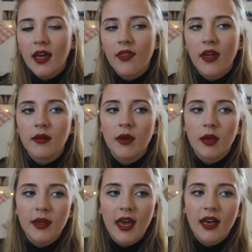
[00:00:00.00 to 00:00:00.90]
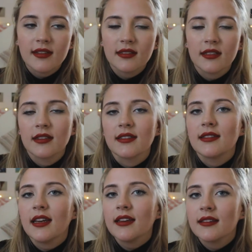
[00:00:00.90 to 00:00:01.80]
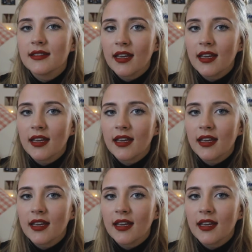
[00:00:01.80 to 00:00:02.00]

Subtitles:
and then maybe ask at the second